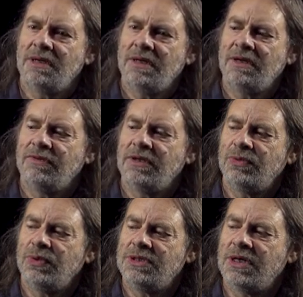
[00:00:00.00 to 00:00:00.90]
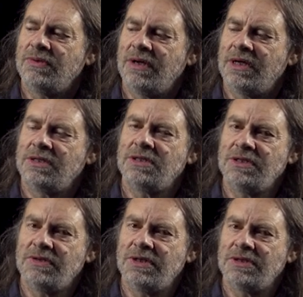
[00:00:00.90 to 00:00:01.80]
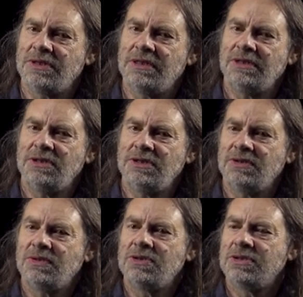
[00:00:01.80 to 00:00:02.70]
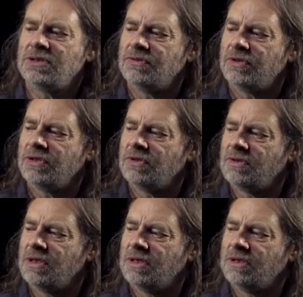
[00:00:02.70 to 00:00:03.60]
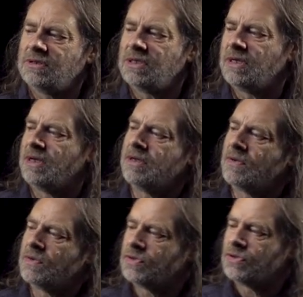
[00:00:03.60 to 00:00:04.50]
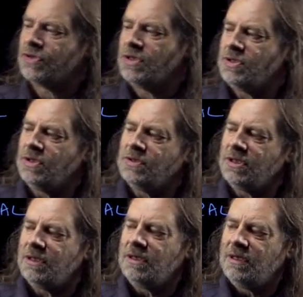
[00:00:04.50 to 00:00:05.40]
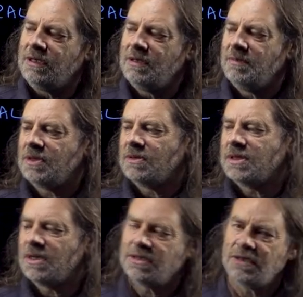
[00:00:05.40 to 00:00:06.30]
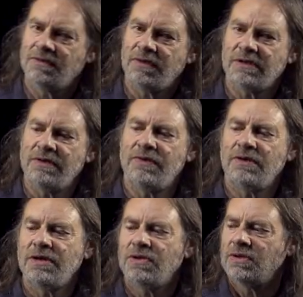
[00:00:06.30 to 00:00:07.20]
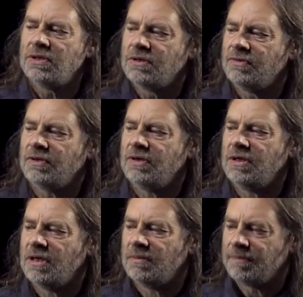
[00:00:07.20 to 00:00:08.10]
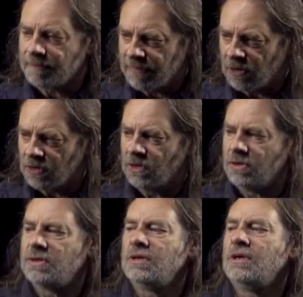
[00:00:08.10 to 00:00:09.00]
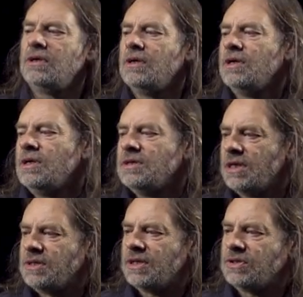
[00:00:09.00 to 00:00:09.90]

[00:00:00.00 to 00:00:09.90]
even though we don't actually use it as an energy source. It's a very good thing in our diet. And of course, trees use it because it has this very, very good, very good tensile